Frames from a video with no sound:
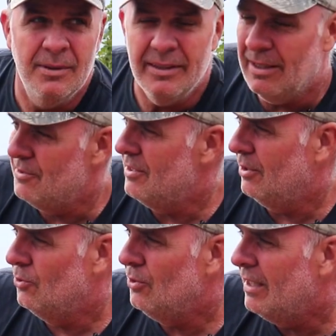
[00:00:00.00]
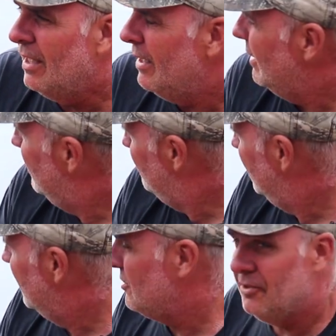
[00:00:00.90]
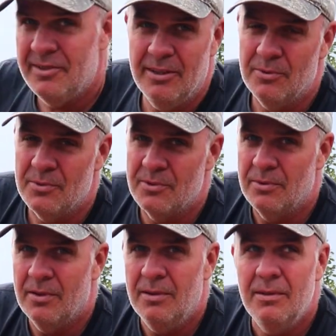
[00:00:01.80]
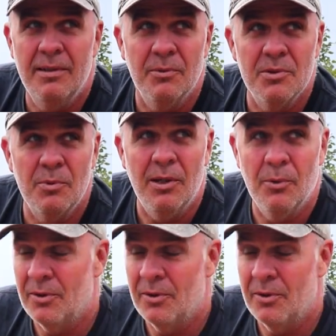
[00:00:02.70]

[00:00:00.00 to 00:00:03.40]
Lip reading: Well, that was a grueling hike up, but as you can see, it was well